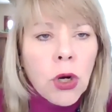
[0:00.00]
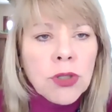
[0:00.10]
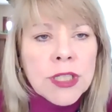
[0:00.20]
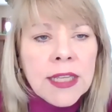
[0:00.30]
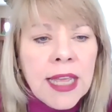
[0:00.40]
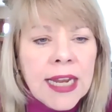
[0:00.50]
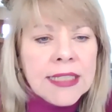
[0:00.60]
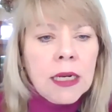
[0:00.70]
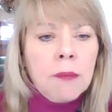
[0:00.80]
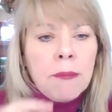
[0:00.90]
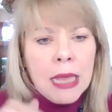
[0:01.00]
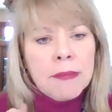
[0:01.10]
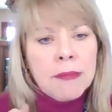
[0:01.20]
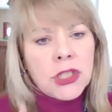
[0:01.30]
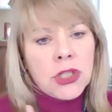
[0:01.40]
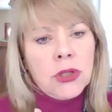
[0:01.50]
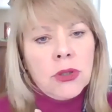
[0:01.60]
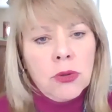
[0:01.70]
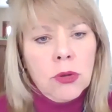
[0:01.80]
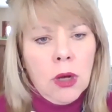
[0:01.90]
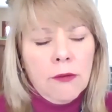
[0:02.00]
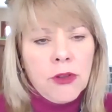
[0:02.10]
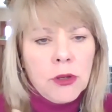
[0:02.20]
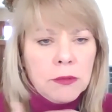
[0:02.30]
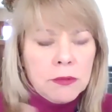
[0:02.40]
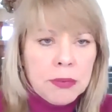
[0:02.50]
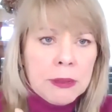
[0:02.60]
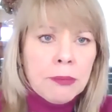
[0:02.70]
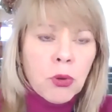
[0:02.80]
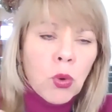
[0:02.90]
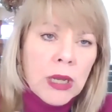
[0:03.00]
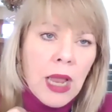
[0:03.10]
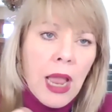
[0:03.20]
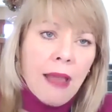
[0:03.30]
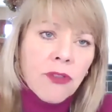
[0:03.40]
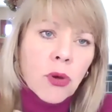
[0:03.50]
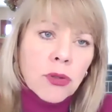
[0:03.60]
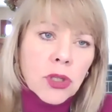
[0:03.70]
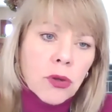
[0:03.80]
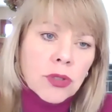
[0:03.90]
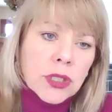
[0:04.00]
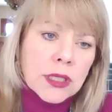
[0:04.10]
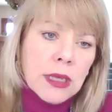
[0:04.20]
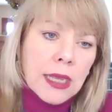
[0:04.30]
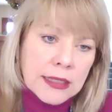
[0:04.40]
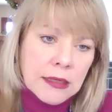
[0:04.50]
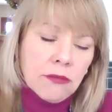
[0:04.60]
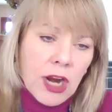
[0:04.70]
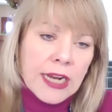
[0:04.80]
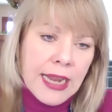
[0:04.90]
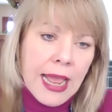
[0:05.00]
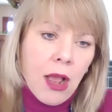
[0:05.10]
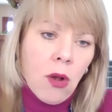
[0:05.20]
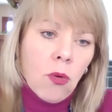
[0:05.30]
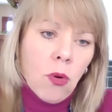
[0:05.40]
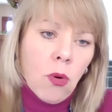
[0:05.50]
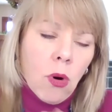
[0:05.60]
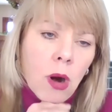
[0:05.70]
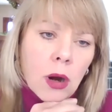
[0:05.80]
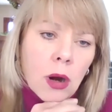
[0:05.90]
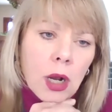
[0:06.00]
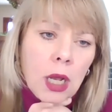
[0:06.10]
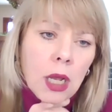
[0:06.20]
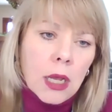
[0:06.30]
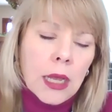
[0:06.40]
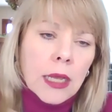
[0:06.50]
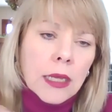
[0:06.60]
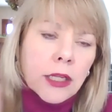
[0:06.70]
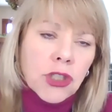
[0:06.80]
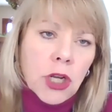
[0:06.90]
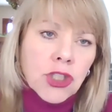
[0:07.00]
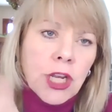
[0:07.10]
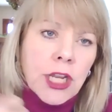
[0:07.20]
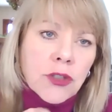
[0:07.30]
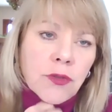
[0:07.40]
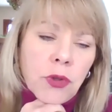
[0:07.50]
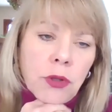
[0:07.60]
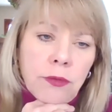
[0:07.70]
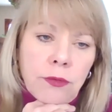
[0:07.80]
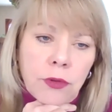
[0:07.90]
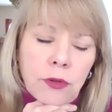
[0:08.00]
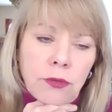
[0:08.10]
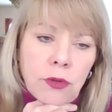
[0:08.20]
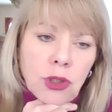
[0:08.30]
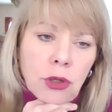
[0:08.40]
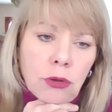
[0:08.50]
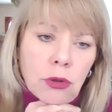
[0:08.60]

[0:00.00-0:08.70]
you seeing that as an amendment to for the people who have those loans right now, or a change for the future?